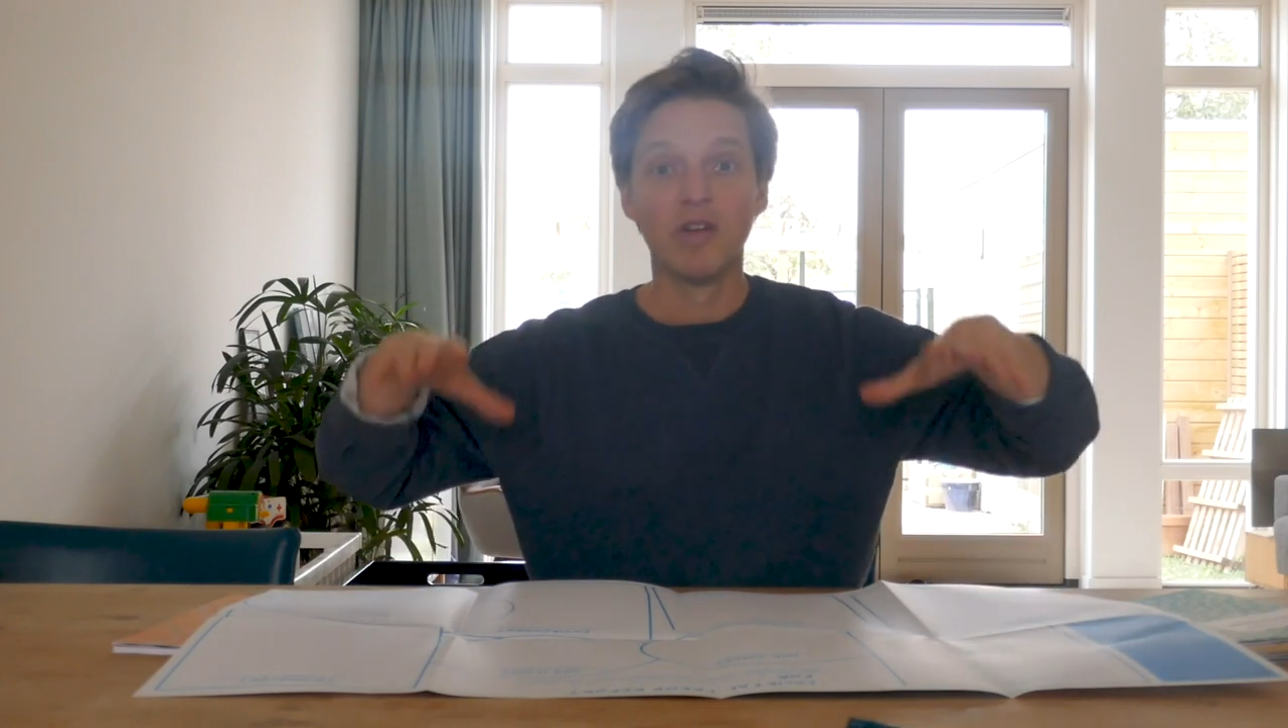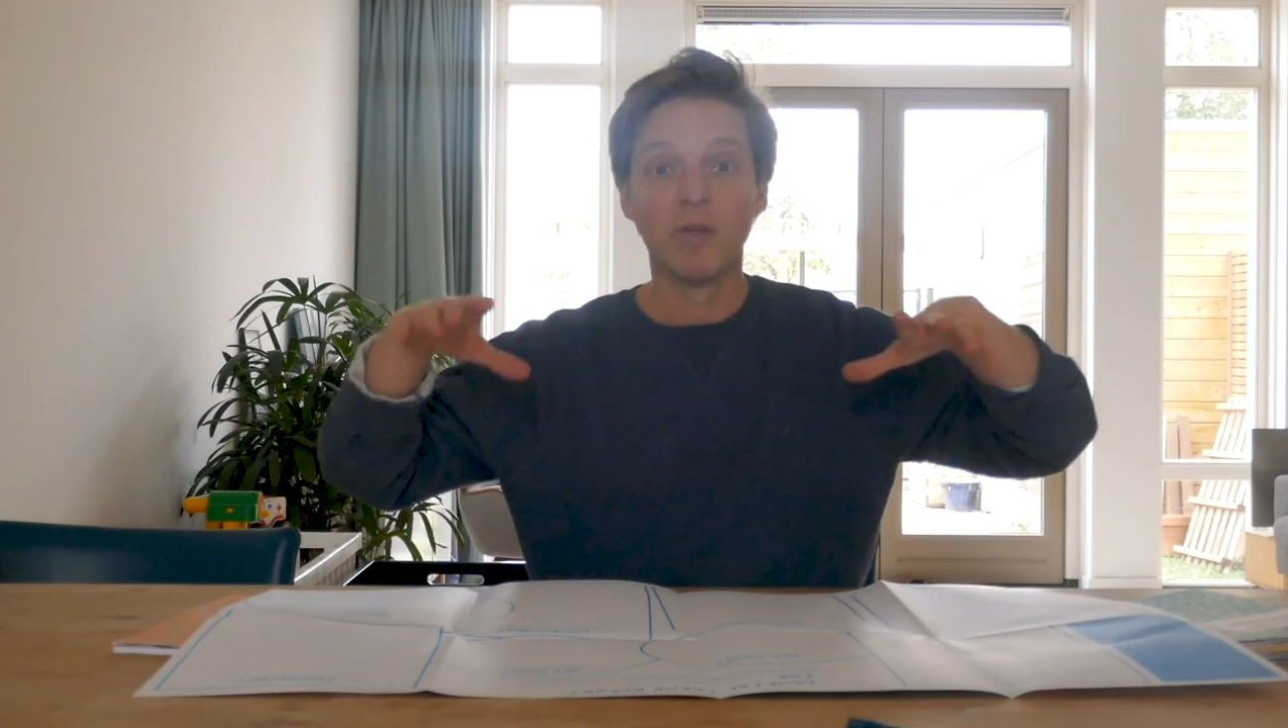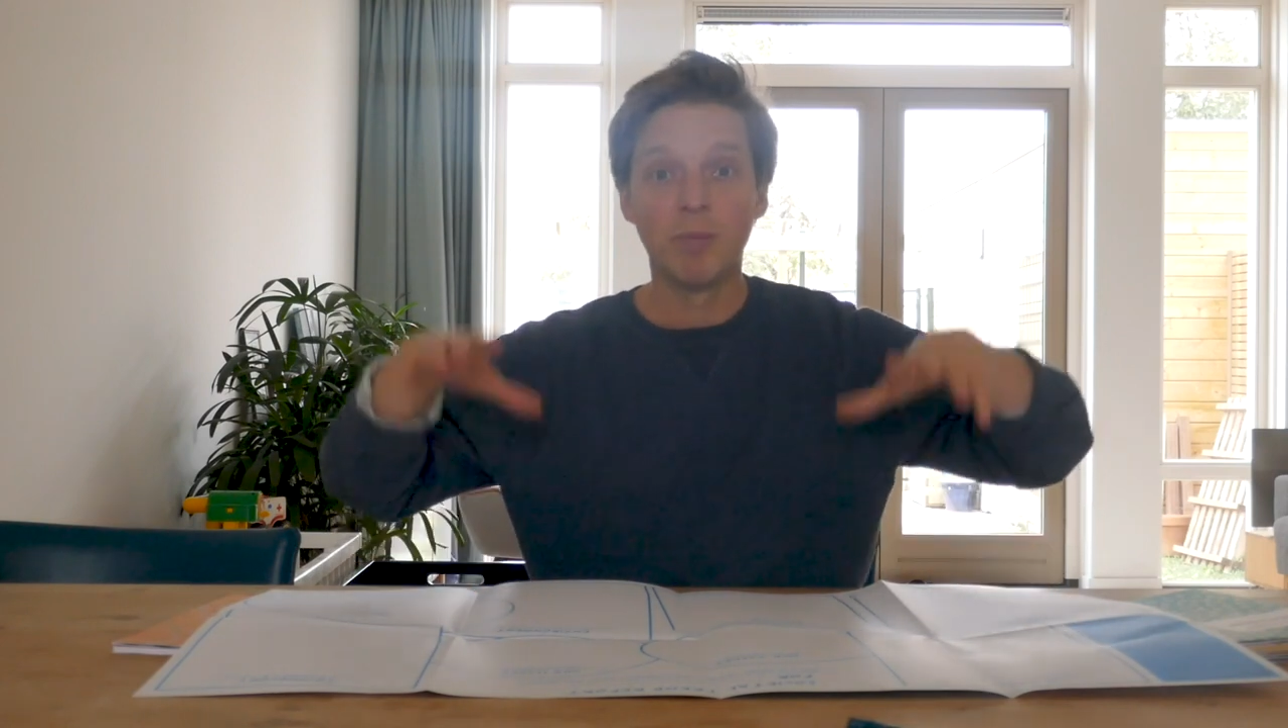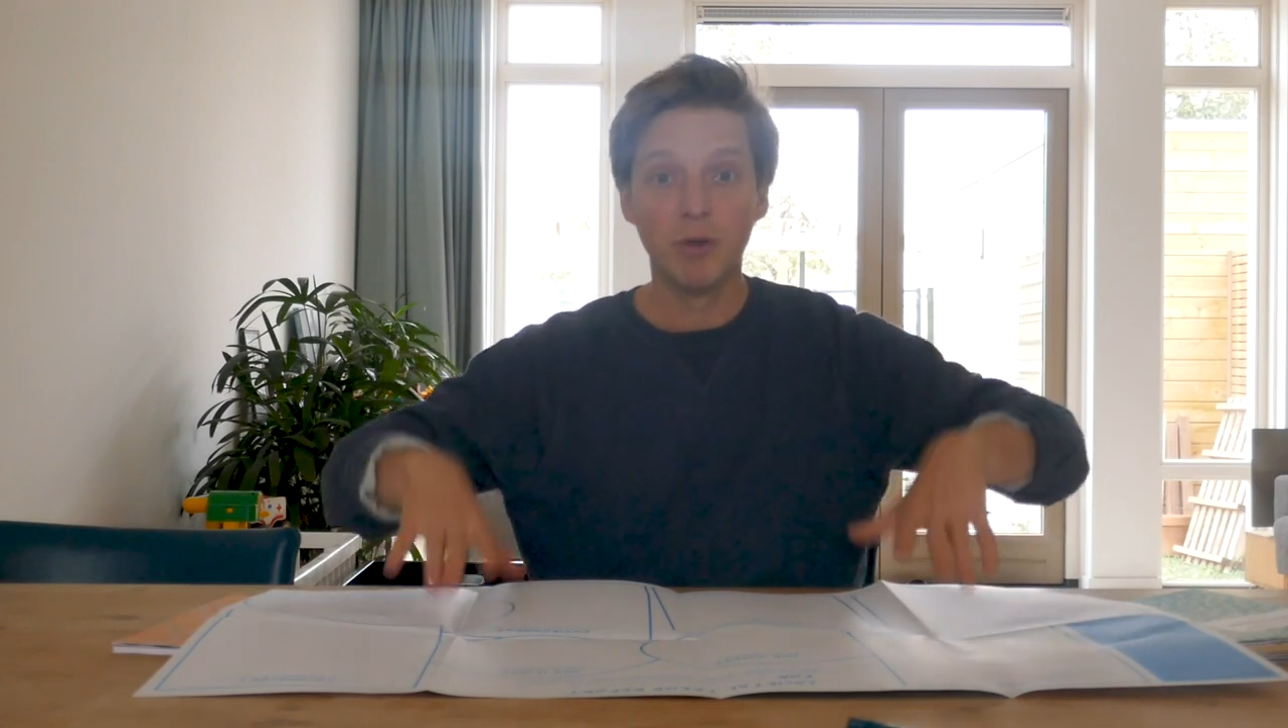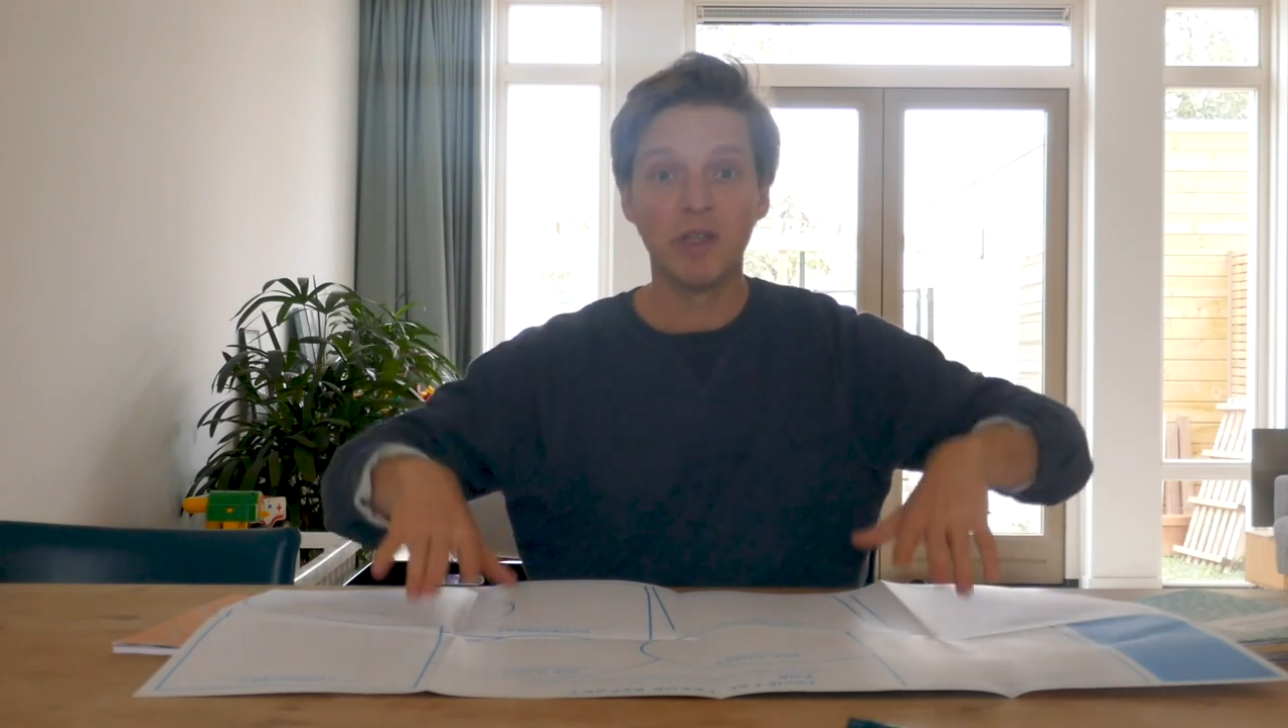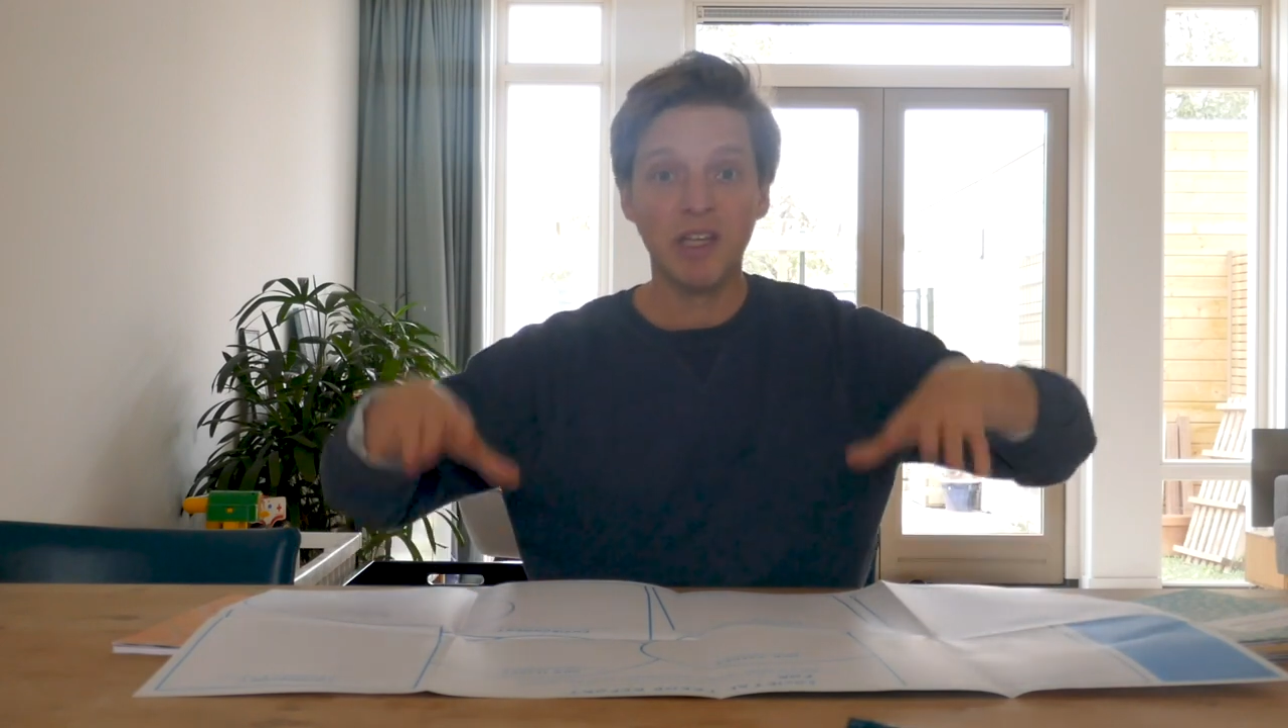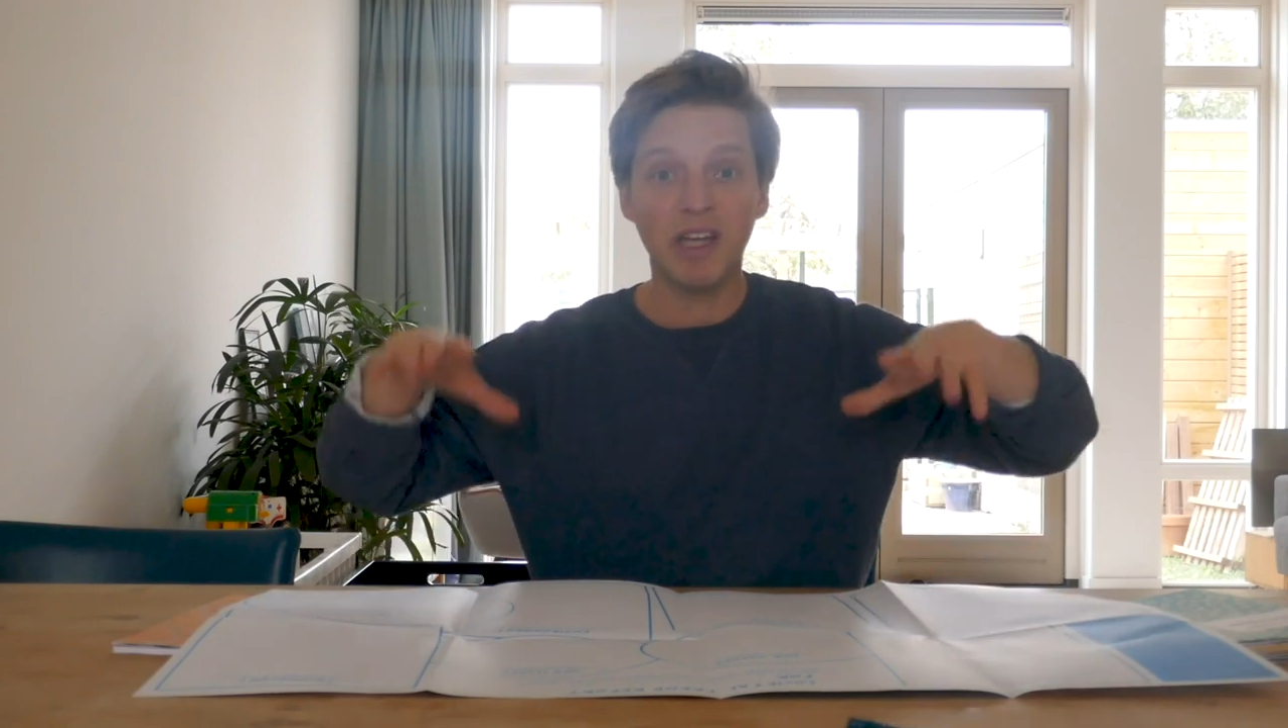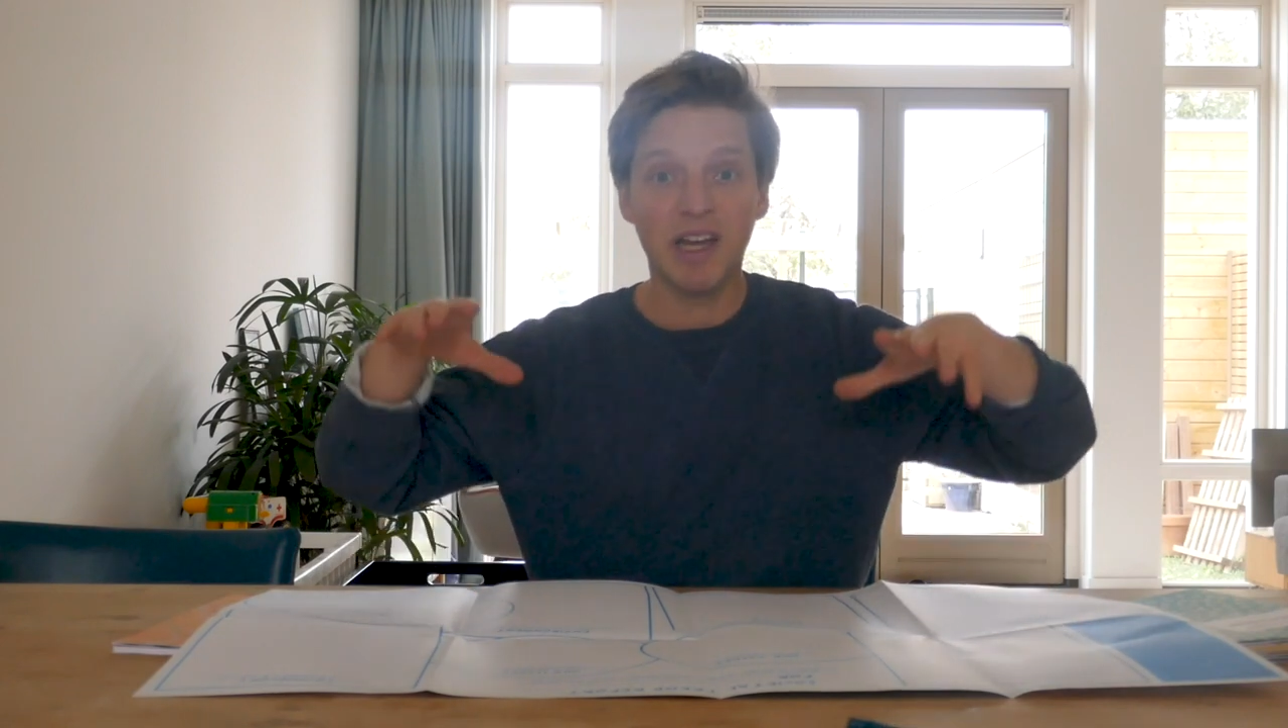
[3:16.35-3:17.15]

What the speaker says: to put the